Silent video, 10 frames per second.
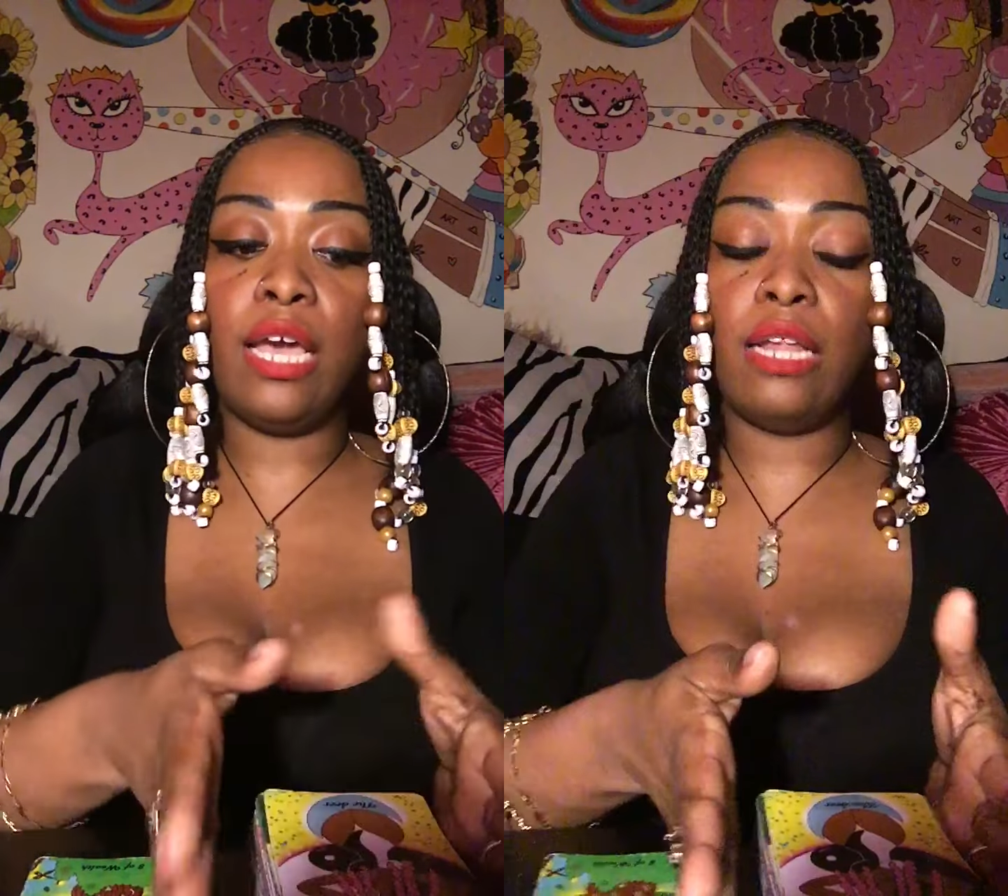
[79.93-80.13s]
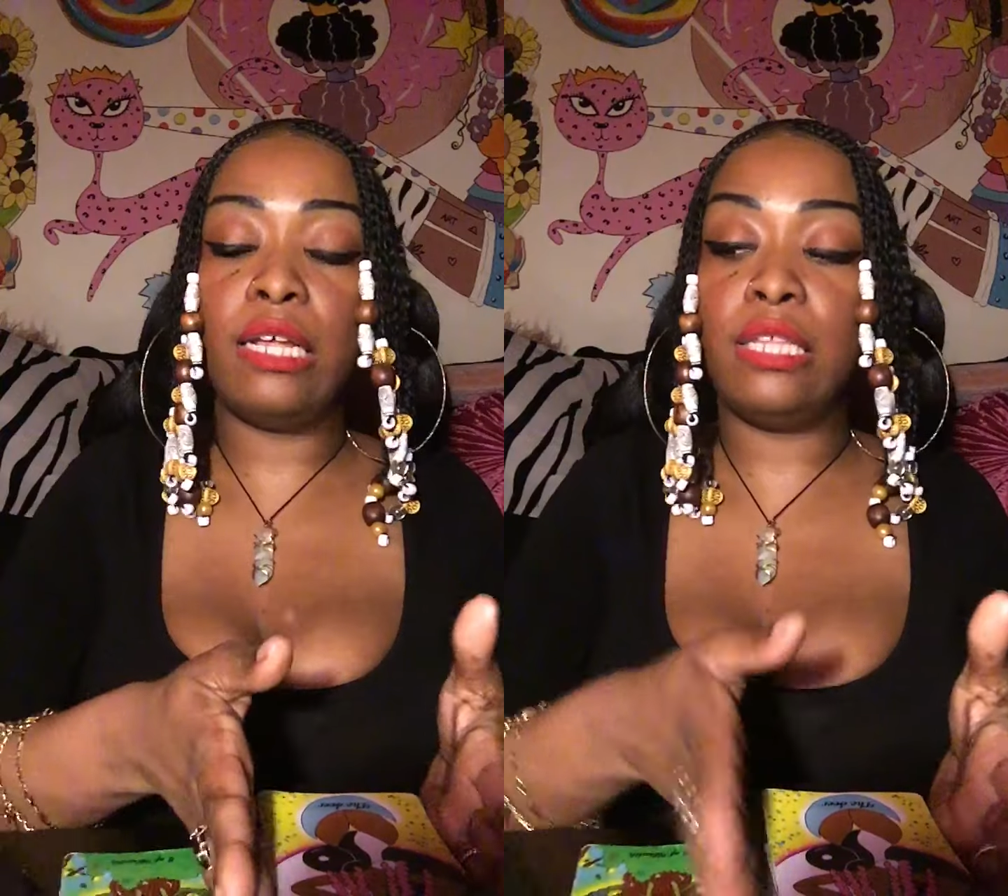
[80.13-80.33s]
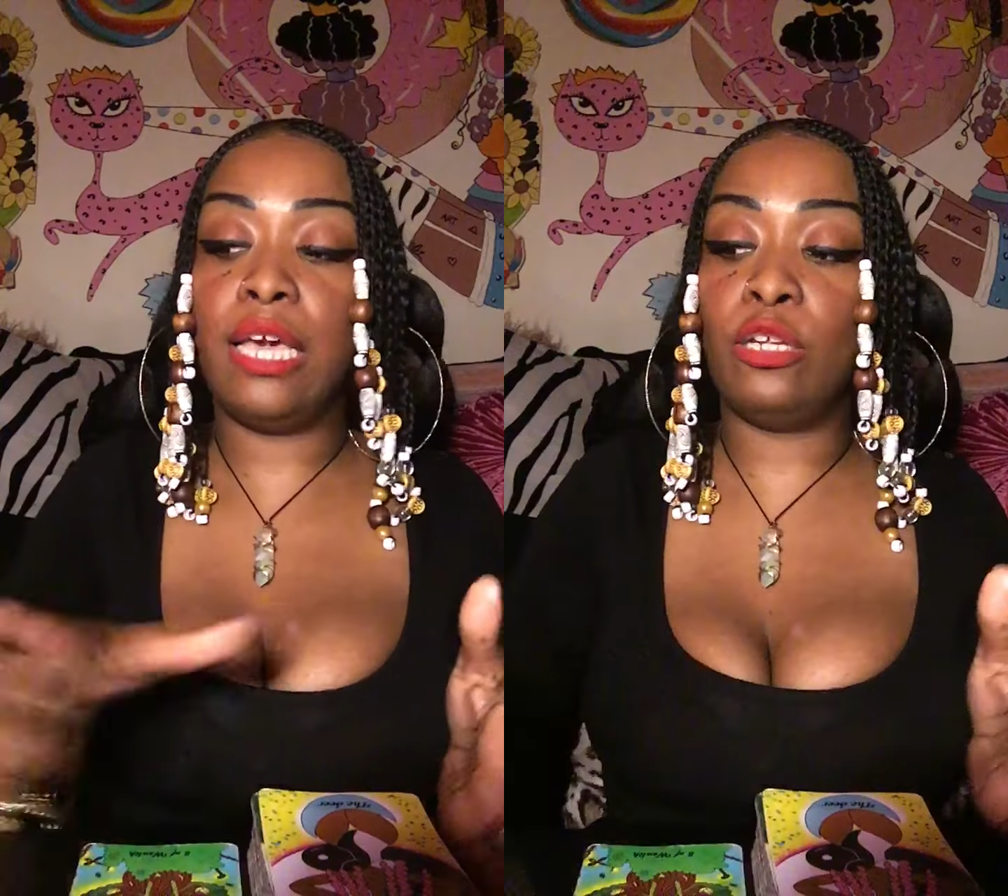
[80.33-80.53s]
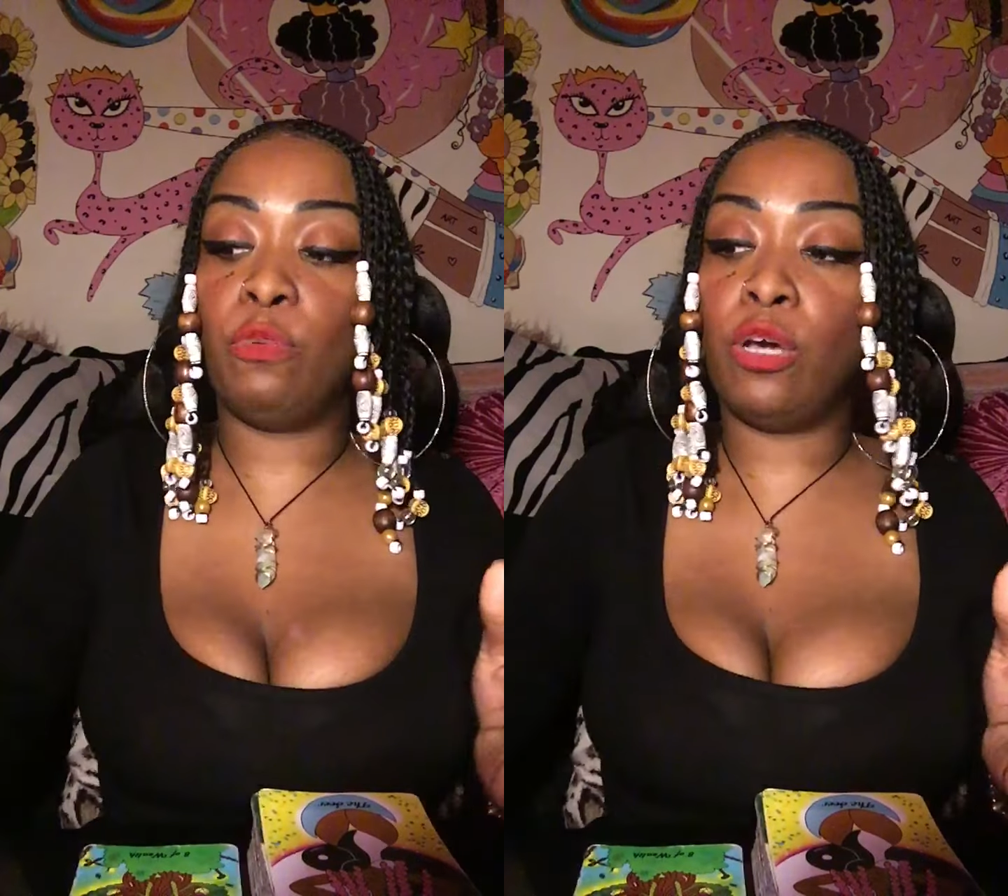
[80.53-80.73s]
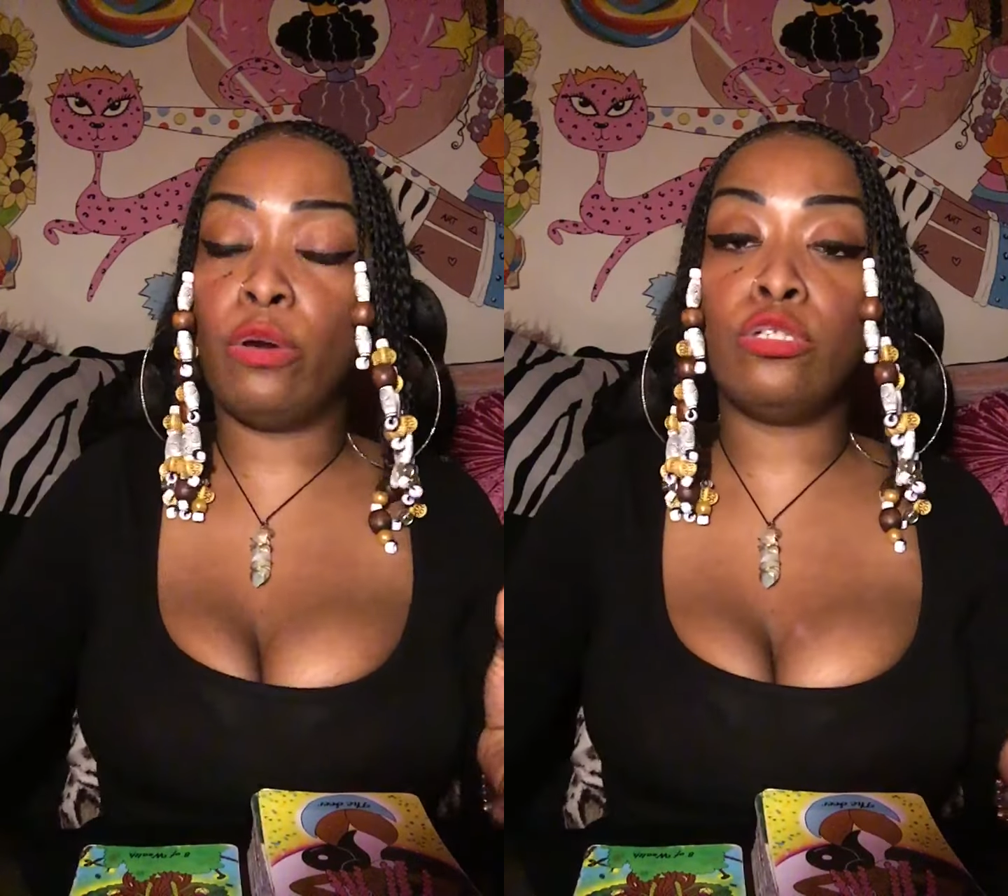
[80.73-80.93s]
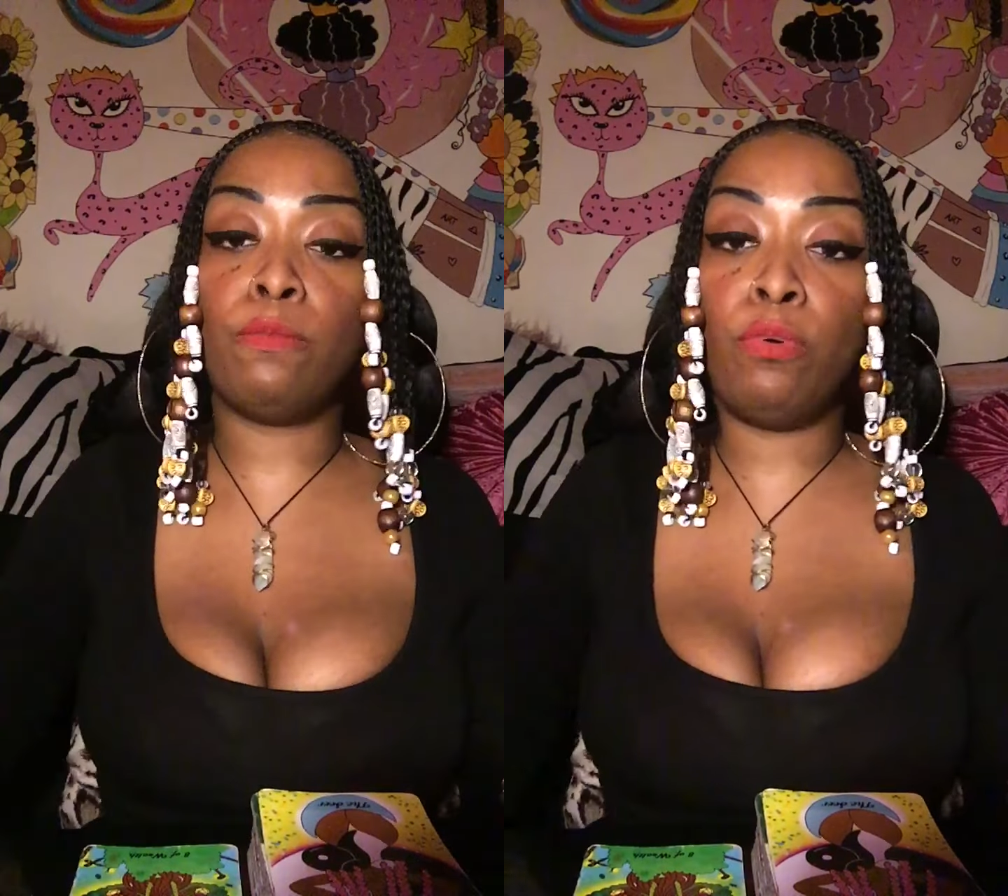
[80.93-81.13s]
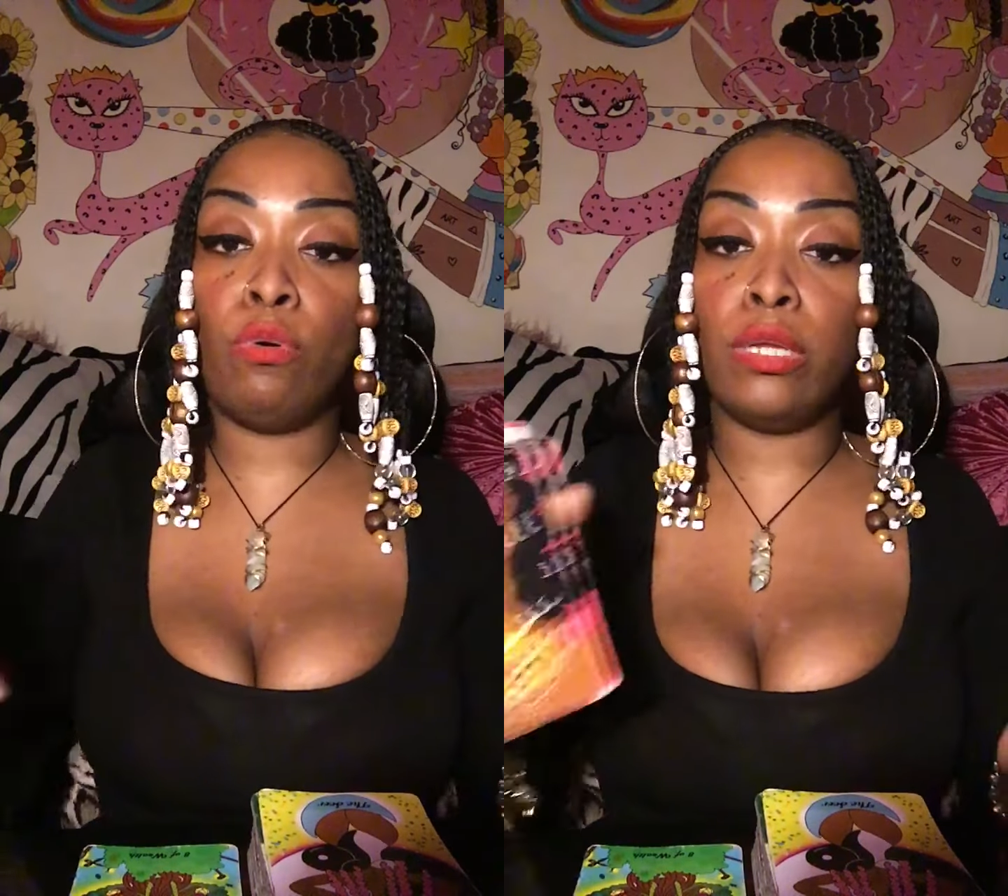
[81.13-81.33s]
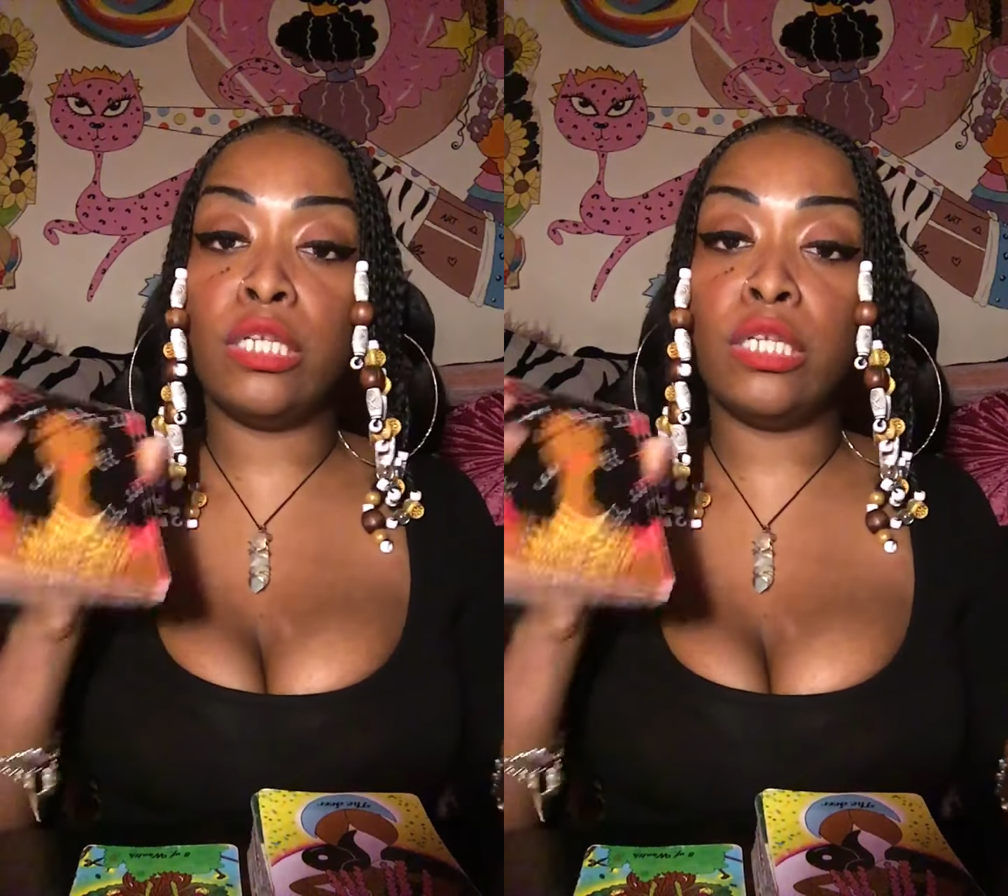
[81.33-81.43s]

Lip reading: and at the end, we're going to pull an